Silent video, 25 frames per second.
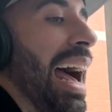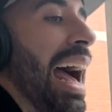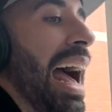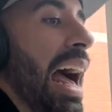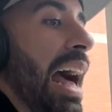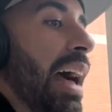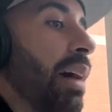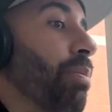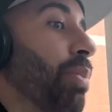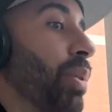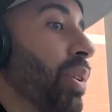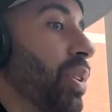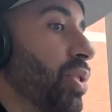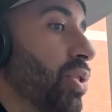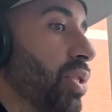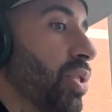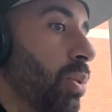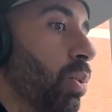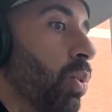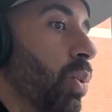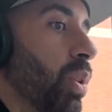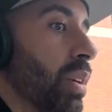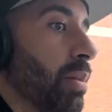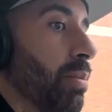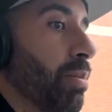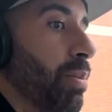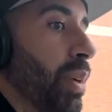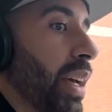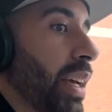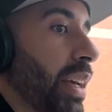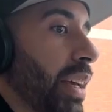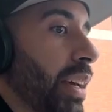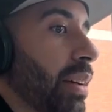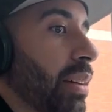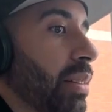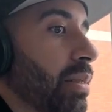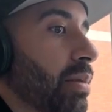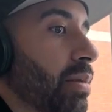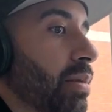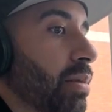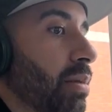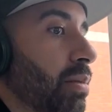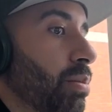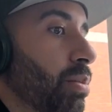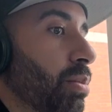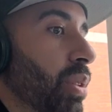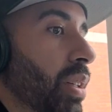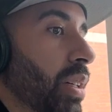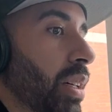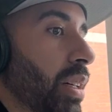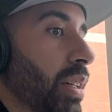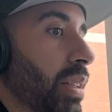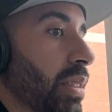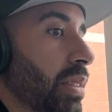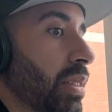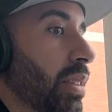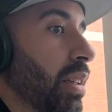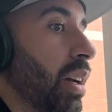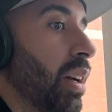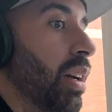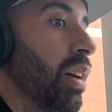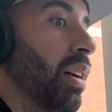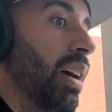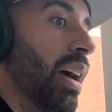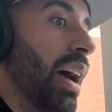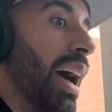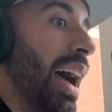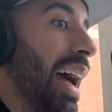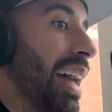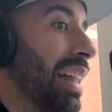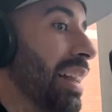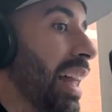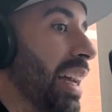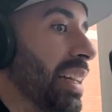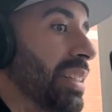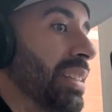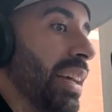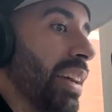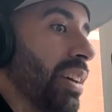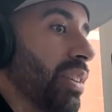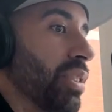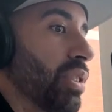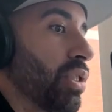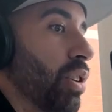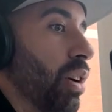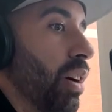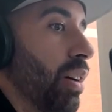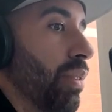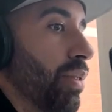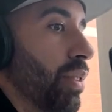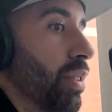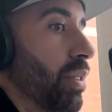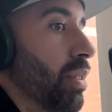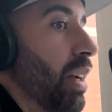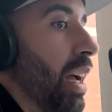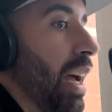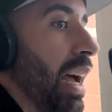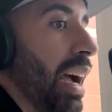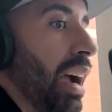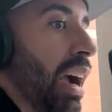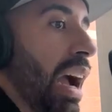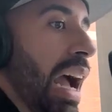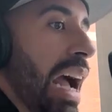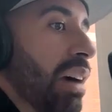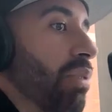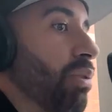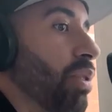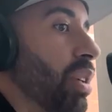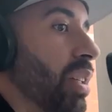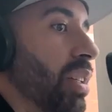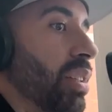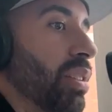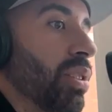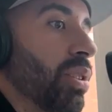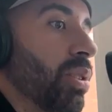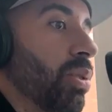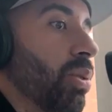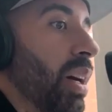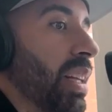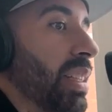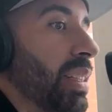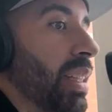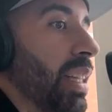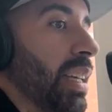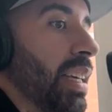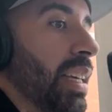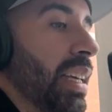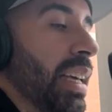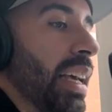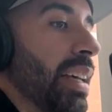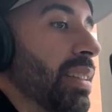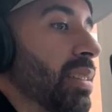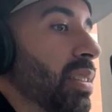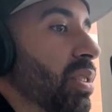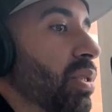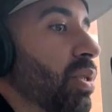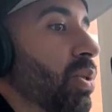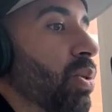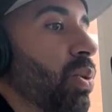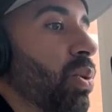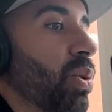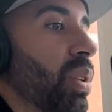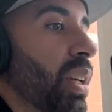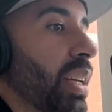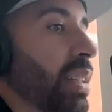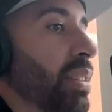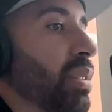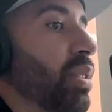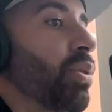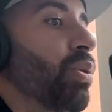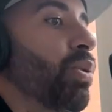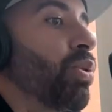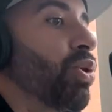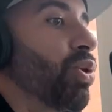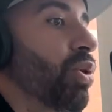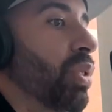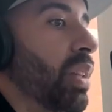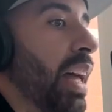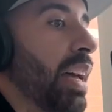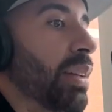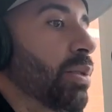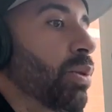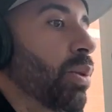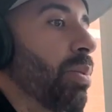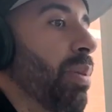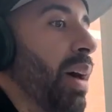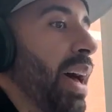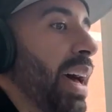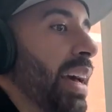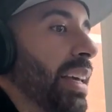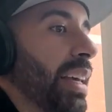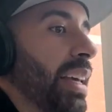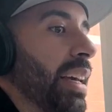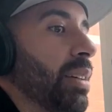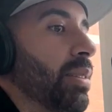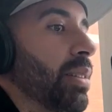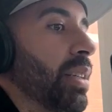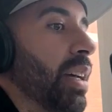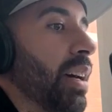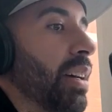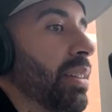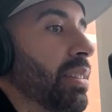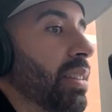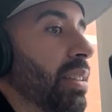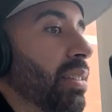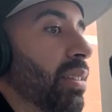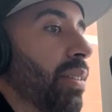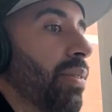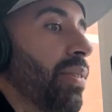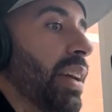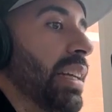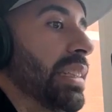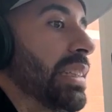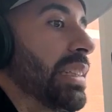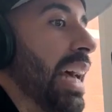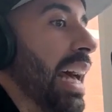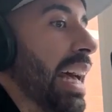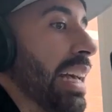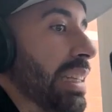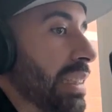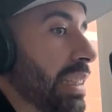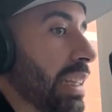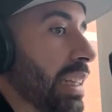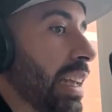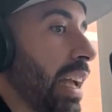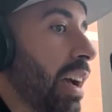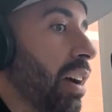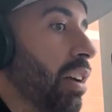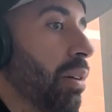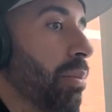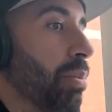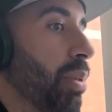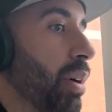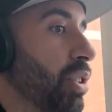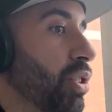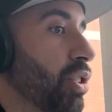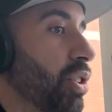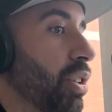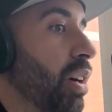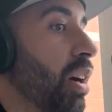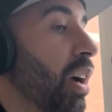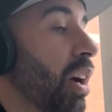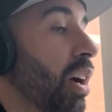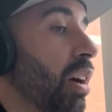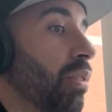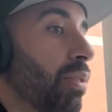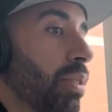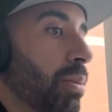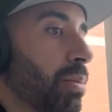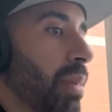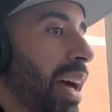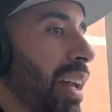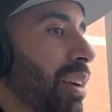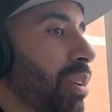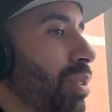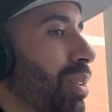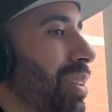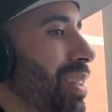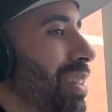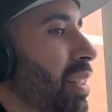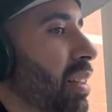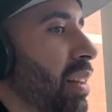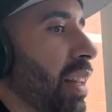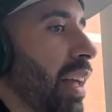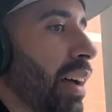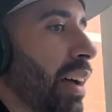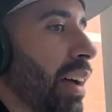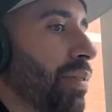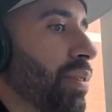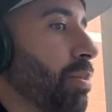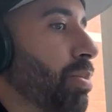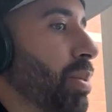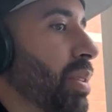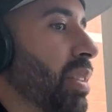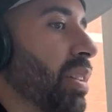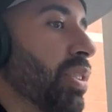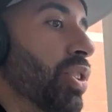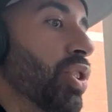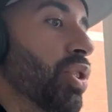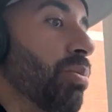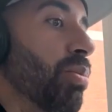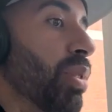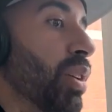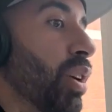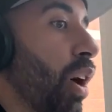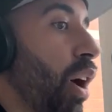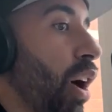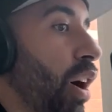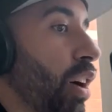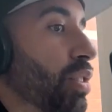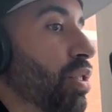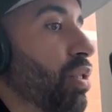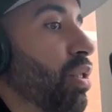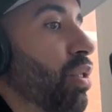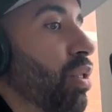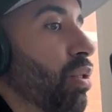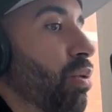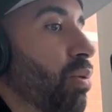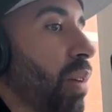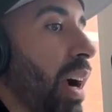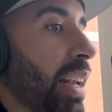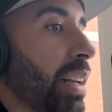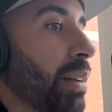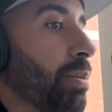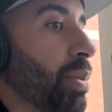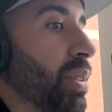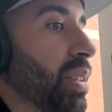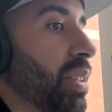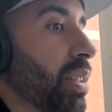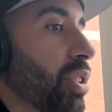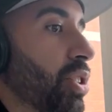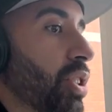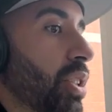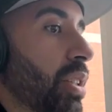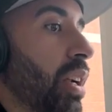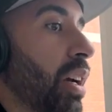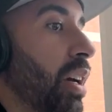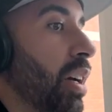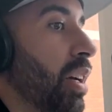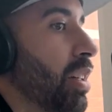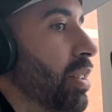I personally wouldn't pick it because I like Terrence Crawford. I really do. I think he has the toolkit to neutralize what Pacquiao does. He's a fantastic counterpuncher from not only the lefty position, but also the righty position.